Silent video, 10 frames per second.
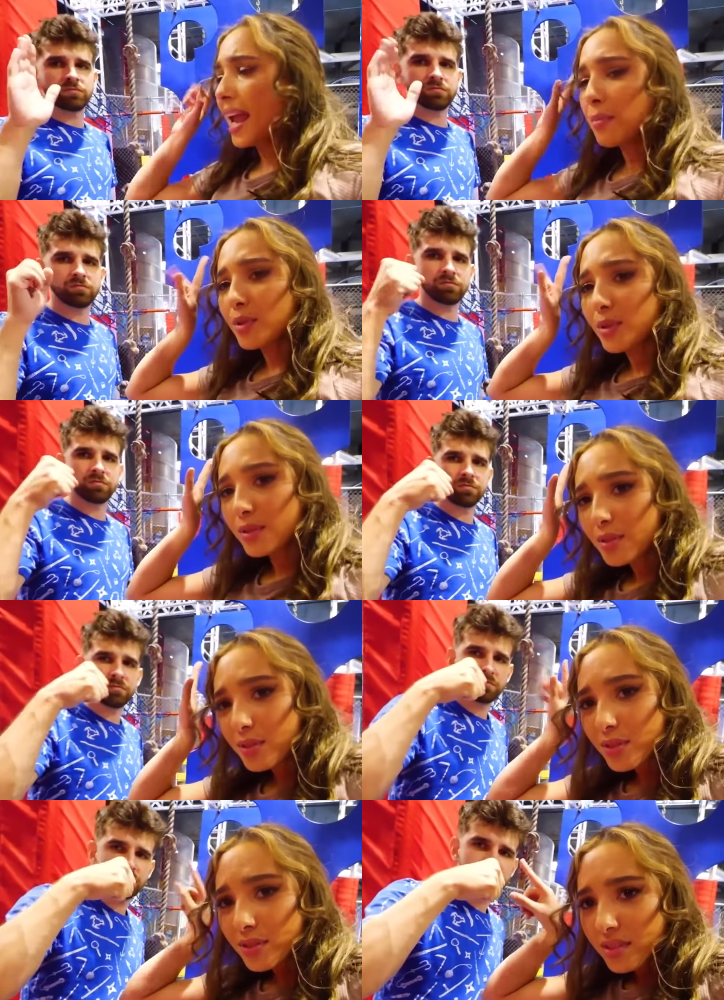Speaker 1: able
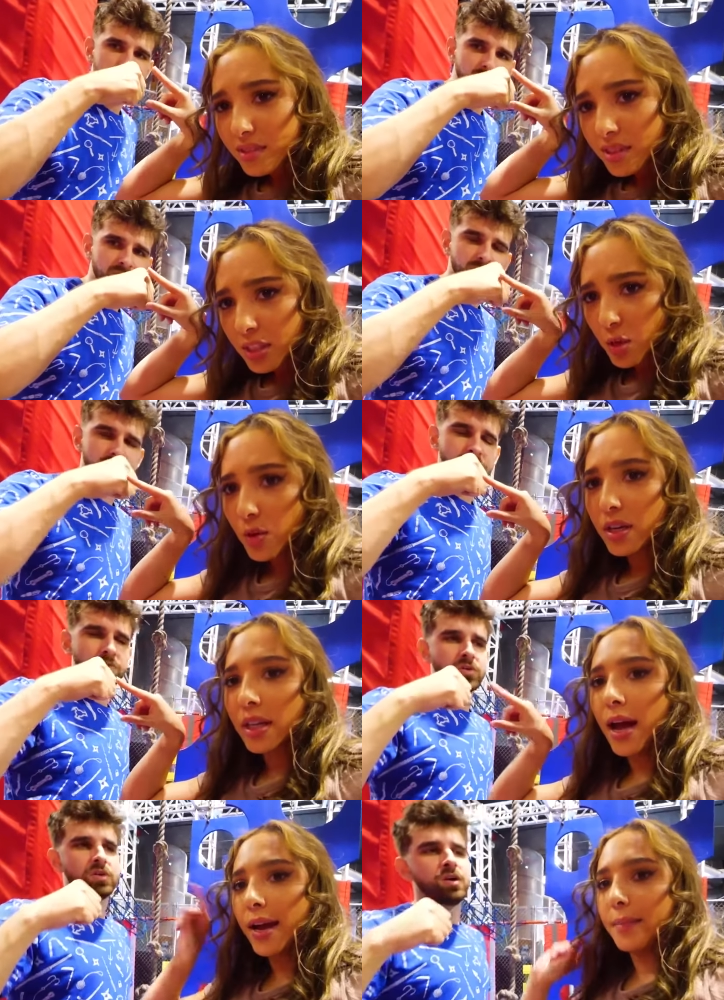to do a
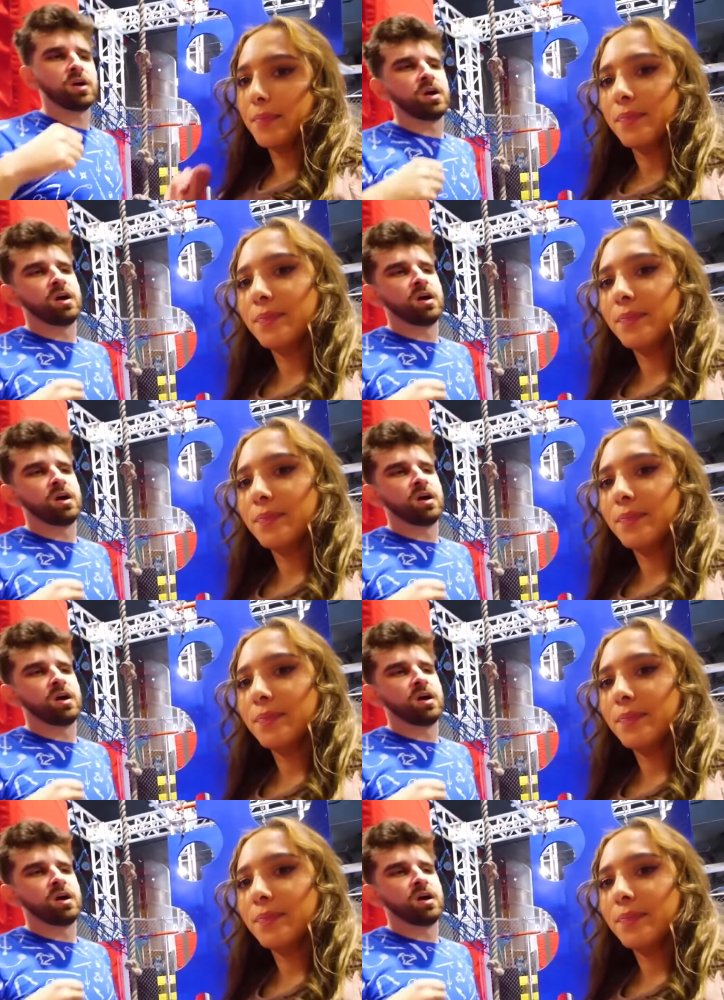climb.